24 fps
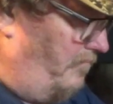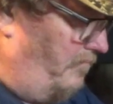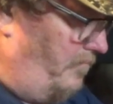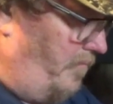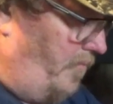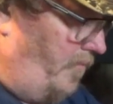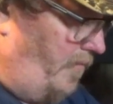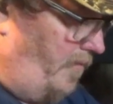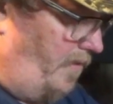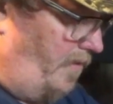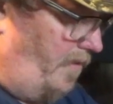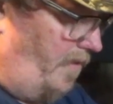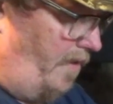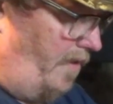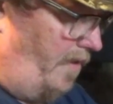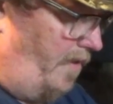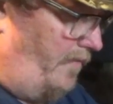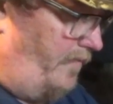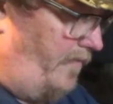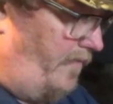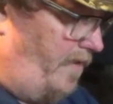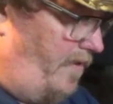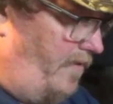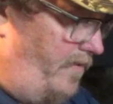put a little
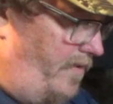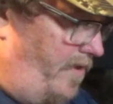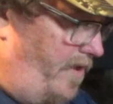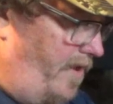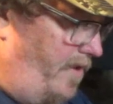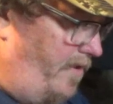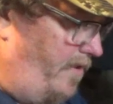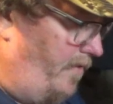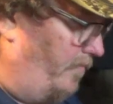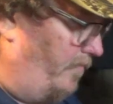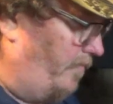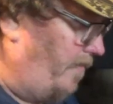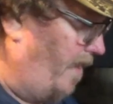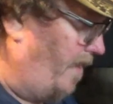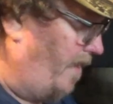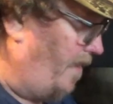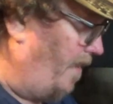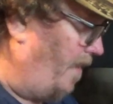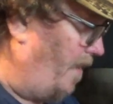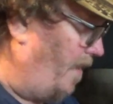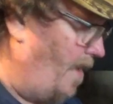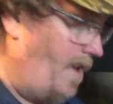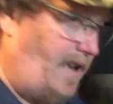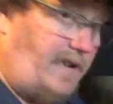of it on there. Don't take a
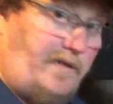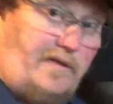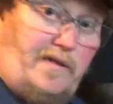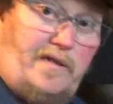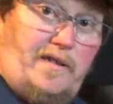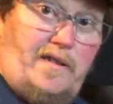lot.